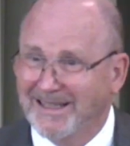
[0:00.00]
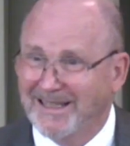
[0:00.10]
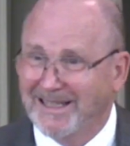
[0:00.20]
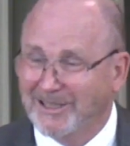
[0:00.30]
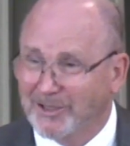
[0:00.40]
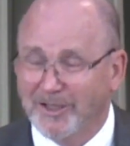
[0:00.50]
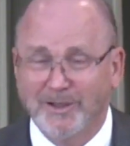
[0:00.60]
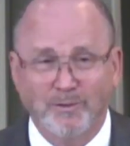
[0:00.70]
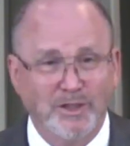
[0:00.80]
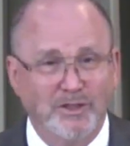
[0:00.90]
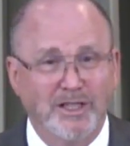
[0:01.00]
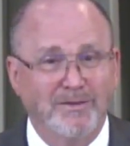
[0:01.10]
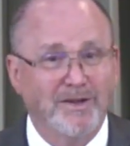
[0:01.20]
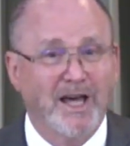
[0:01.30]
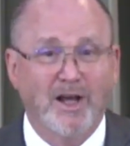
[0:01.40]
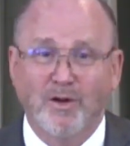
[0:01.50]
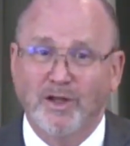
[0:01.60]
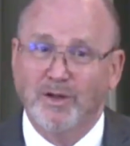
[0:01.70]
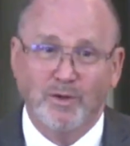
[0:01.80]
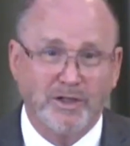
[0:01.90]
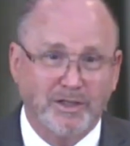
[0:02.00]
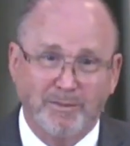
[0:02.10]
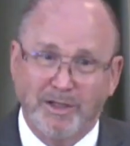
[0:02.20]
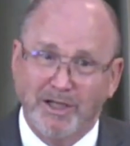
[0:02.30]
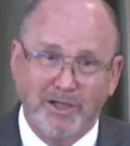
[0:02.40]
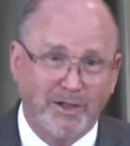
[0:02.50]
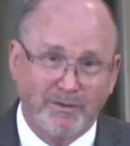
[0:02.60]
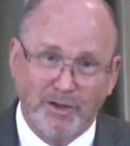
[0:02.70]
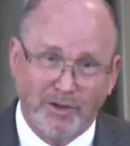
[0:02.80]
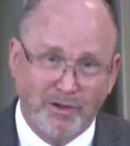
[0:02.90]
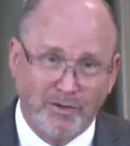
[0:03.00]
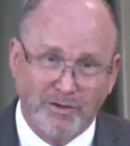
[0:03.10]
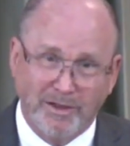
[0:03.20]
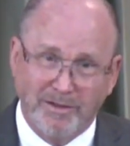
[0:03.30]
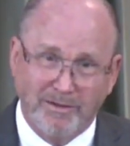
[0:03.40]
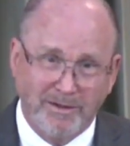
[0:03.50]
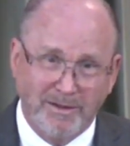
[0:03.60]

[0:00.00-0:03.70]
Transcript: received not only wisdom that he could have used and